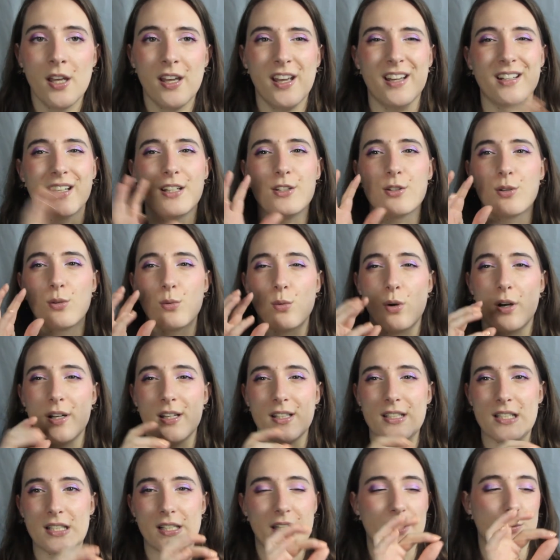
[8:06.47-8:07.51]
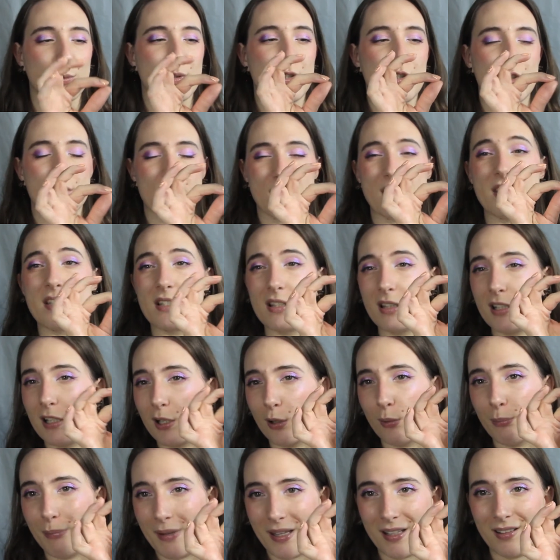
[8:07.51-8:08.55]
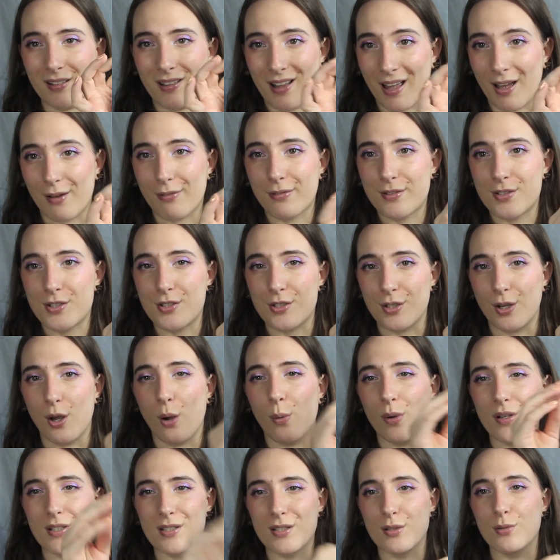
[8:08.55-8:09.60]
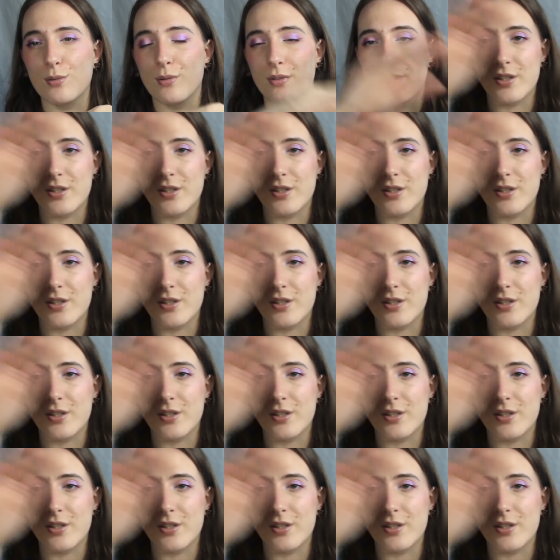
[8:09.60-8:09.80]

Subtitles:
and I don't want it to like with just this little bit left to go into